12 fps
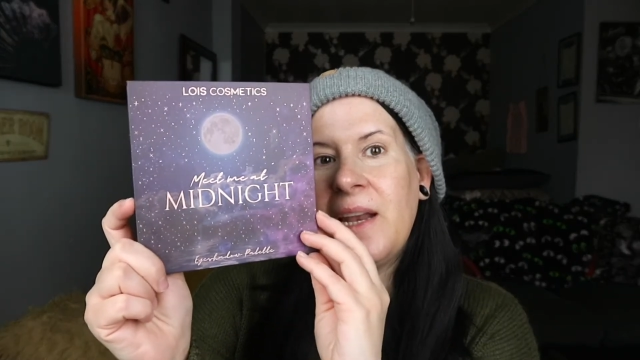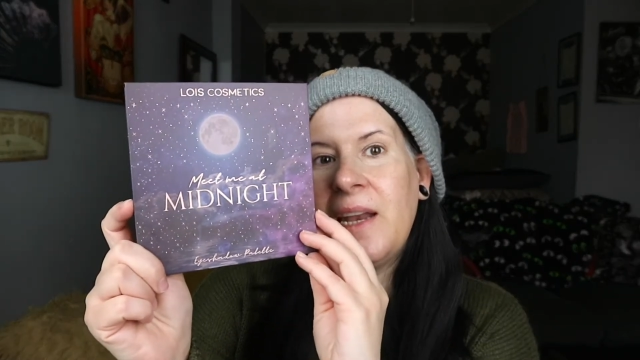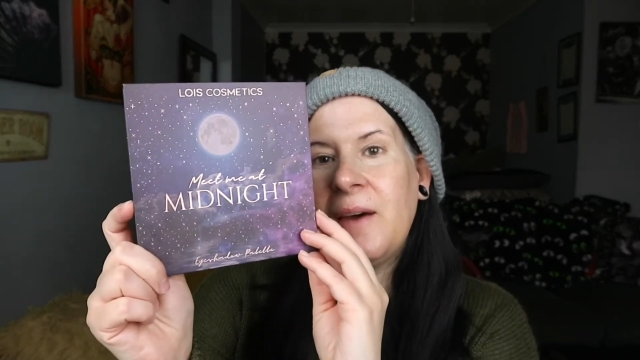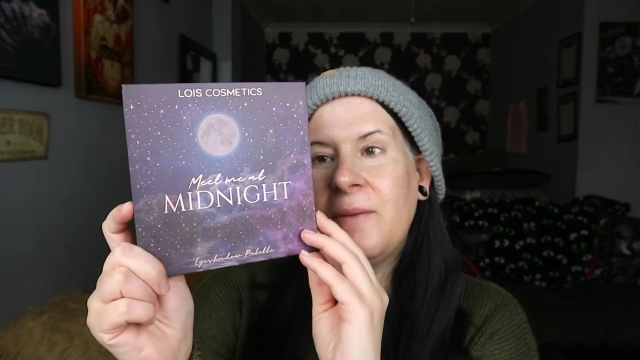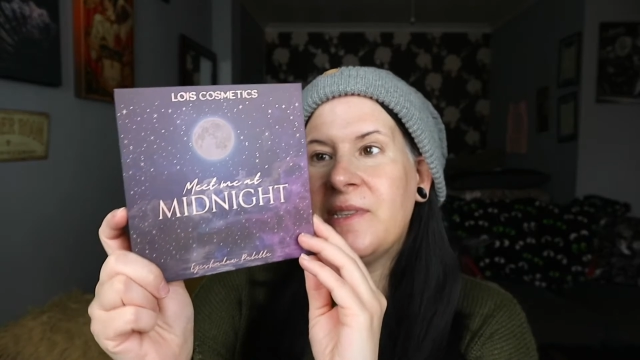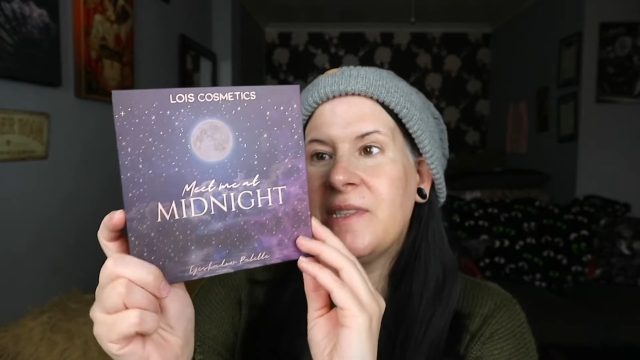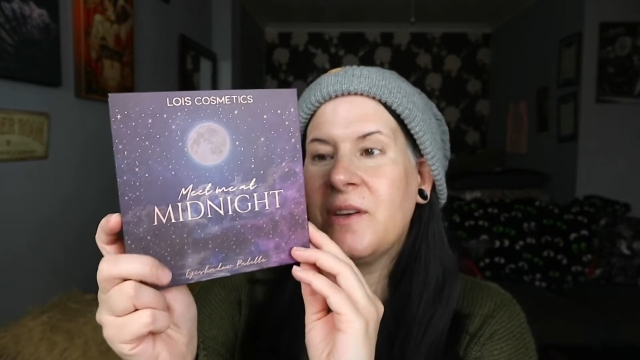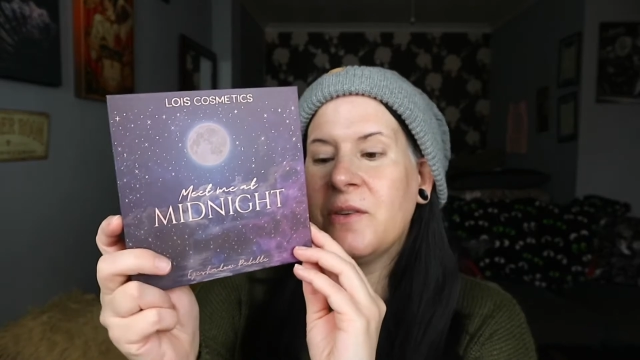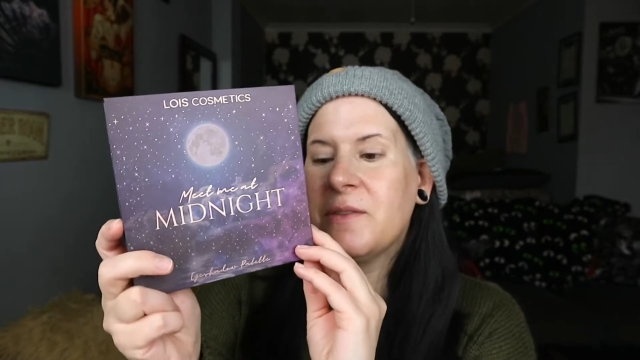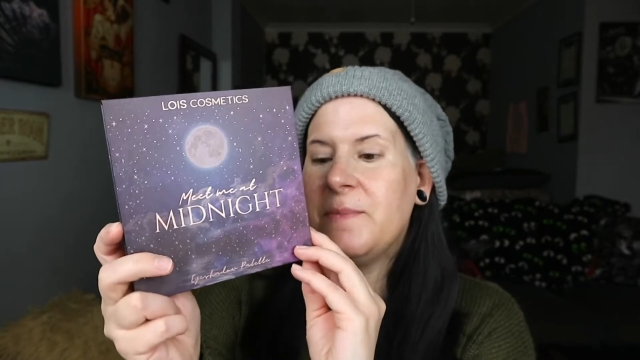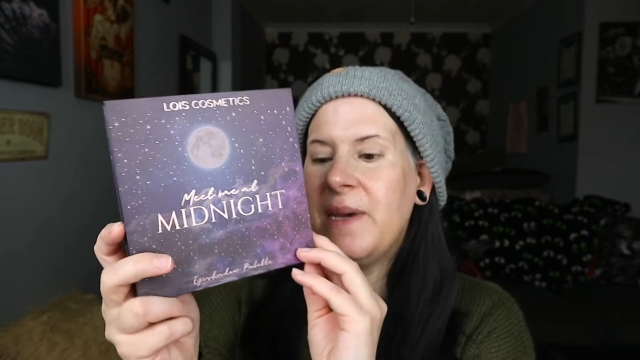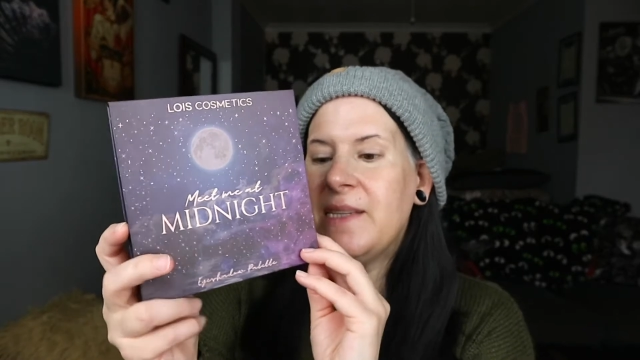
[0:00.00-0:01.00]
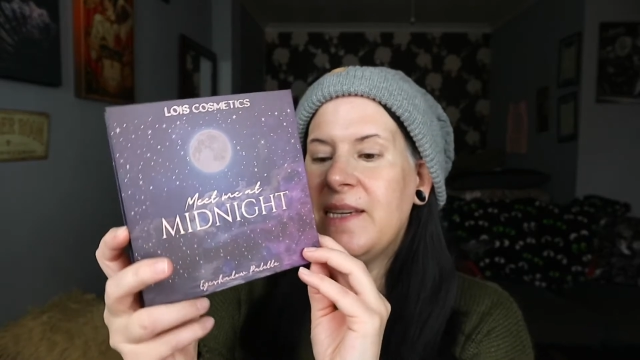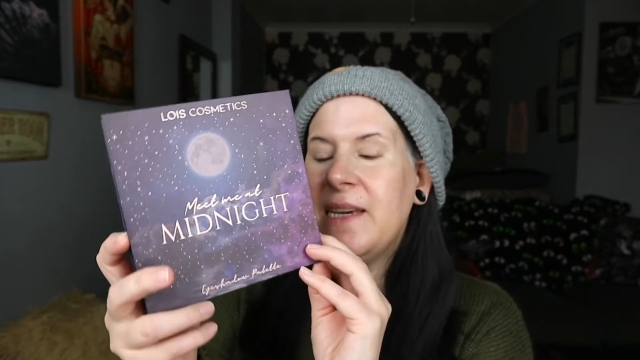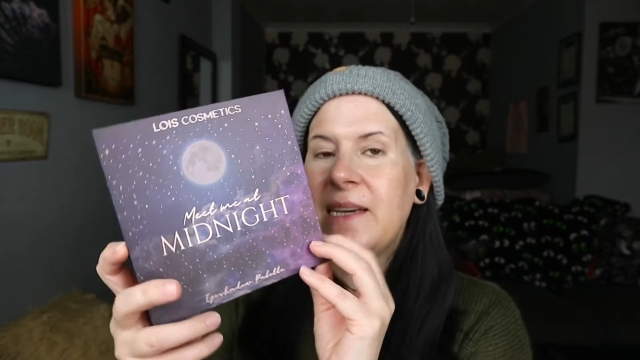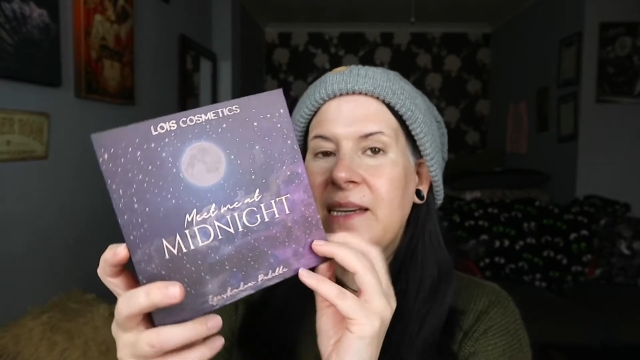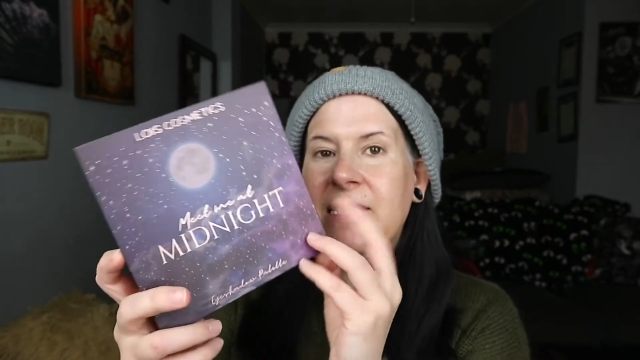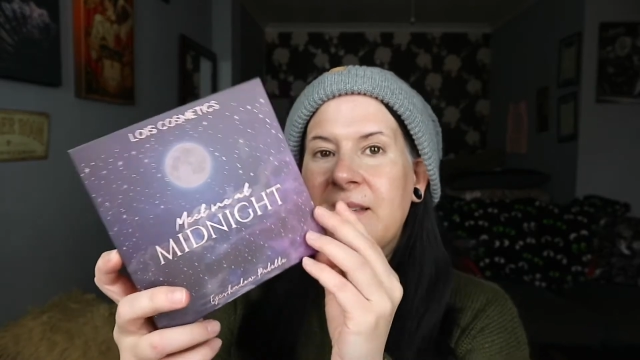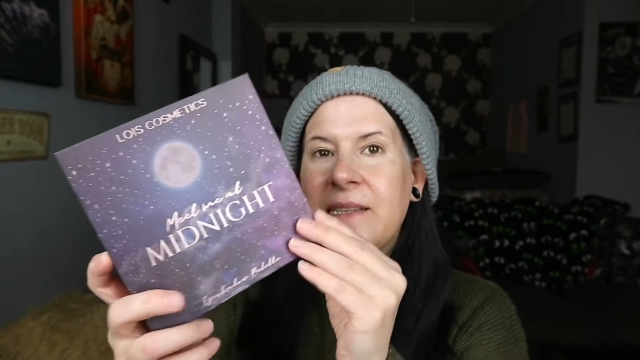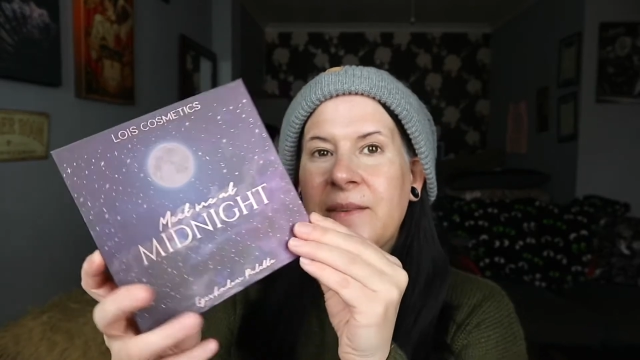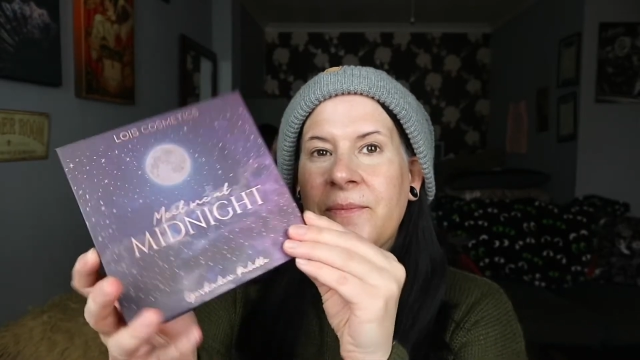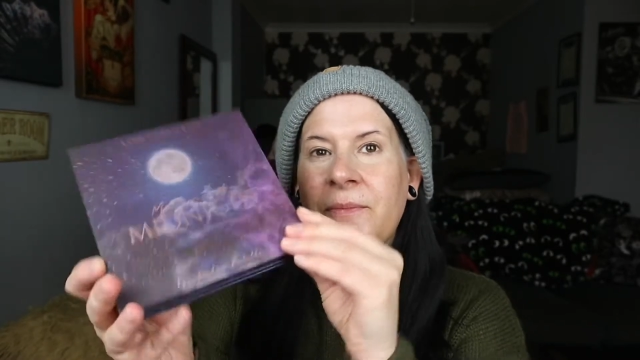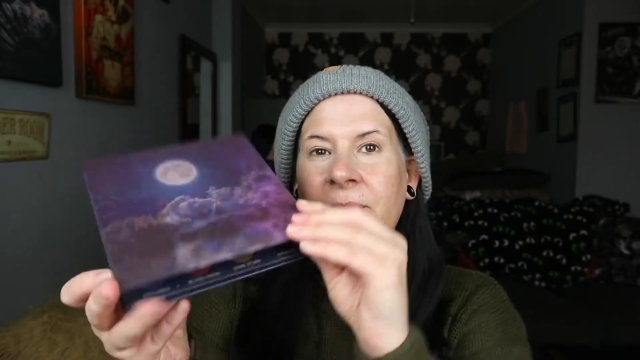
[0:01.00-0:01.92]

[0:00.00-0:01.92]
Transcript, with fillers: Lois Cosmetics.